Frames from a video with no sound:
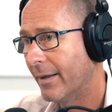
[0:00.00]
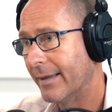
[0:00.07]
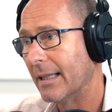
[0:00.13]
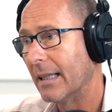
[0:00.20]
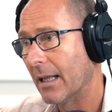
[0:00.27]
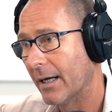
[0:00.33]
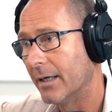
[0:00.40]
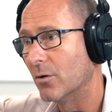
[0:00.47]
and then
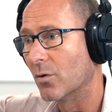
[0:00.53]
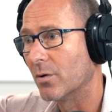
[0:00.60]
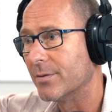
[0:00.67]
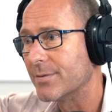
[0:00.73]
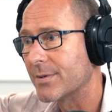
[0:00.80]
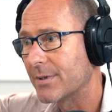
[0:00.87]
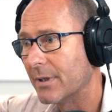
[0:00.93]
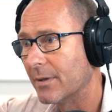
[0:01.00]
later Dodging on.
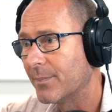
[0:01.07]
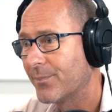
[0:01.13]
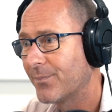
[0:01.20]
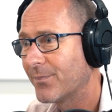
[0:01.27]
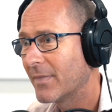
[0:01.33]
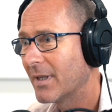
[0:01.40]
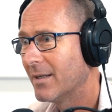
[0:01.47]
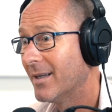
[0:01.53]
Dodging brown
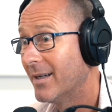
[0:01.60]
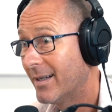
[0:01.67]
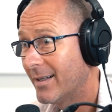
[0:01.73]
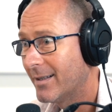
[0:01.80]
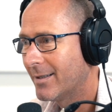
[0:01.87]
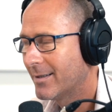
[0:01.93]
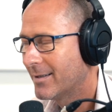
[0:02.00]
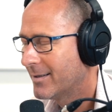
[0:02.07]
snakes?
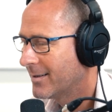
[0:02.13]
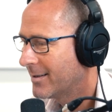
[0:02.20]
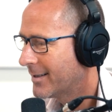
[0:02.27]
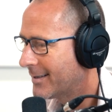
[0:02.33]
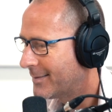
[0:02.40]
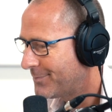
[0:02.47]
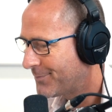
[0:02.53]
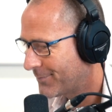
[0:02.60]
Yeah,
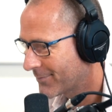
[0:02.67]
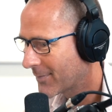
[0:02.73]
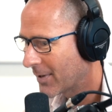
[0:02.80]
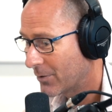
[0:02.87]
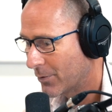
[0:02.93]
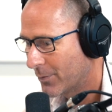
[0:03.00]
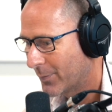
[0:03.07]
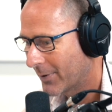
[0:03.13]
yeah.
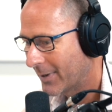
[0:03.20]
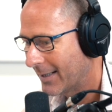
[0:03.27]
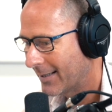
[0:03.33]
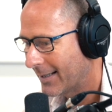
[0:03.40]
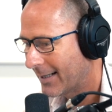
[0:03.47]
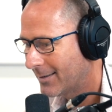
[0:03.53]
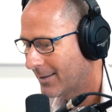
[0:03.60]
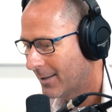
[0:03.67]
Do plenty of
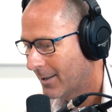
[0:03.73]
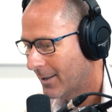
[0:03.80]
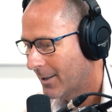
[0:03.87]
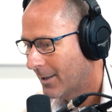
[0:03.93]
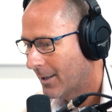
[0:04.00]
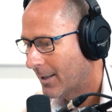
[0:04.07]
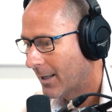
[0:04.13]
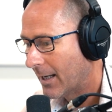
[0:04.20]
that.
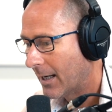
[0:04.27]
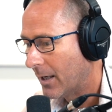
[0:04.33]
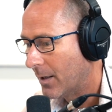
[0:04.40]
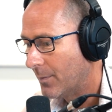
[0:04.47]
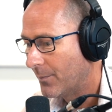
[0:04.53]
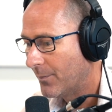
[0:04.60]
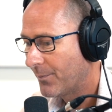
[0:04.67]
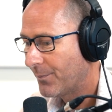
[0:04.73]

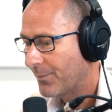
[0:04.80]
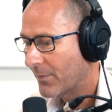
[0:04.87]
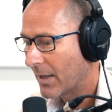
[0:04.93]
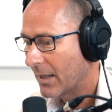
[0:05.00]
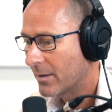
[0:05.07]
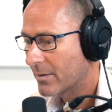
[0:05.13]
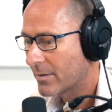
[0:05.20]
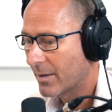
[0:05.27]
Um,
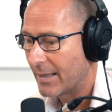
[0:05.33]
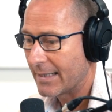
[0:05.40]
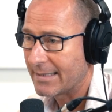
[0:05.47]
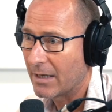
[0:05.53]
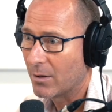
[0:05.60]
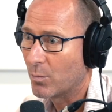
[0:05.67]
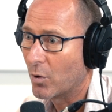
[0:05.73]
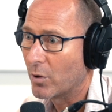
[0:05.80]
so that's
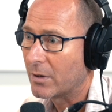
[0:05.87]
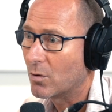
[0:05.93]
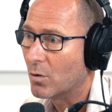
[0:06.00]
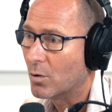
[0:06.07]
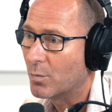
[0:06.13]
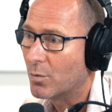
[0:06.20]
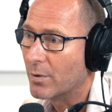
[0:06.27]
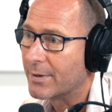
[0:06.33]
how the body
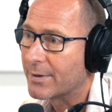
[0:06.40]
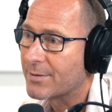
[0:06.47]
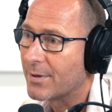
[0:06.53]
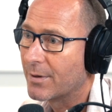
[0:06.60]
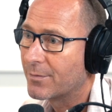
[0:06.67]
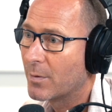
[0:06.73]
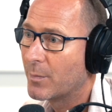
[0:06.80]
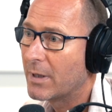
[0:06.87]
corp works. So,
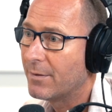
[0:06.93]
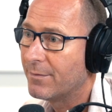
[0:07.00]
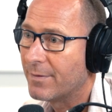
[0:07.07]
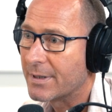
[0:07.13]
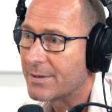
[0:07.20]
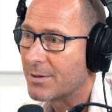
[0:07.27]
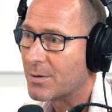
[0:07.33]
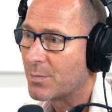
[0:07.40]
yeah. from an
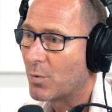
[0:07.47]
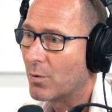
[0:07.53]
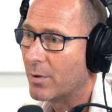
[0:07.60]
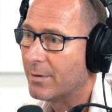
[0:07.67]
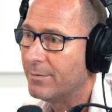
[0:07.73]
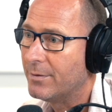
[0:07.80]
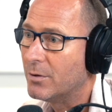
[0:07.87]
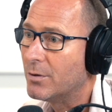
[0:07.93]
investor's point
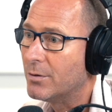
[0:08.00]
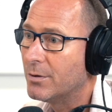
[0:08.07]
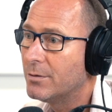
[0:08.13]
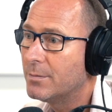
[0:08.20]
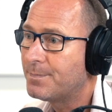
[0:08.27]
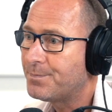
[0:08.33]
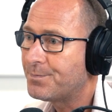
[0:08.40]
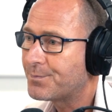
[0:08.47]
of
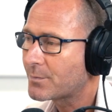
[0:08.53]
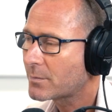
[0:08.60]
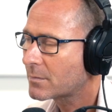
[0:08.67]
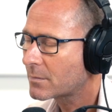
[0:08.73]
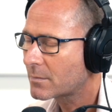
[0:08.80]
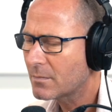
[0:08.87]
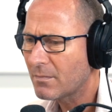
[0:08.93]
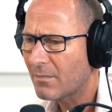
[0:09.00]
view,
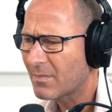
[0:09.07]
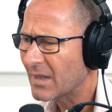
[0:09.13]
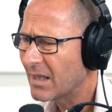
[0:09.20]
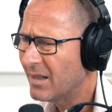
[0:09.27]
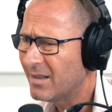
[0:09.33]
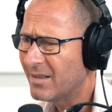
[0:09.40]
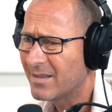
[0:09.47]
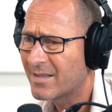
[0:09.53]

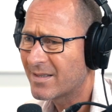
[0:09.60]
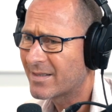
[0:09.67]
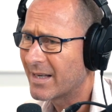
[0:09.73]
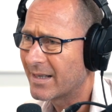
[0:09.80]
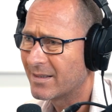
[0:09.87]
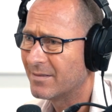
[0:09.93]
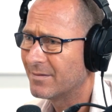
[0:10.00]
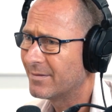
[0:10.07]
it is
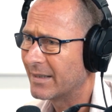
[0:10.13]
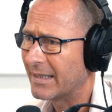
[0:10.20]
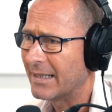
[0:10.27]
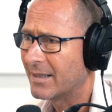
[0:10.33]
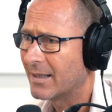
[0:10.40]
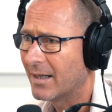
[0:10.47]
set and forget